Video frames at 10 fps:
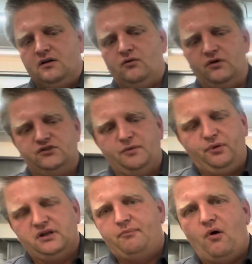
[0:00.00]
Once you
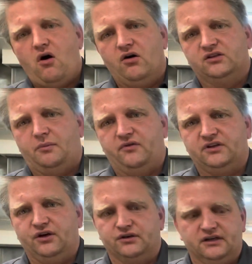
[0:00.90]
put the ball on top of
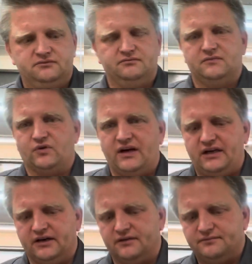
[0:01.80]
the unit, right
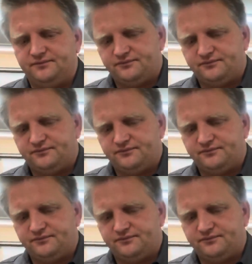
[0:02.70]
here,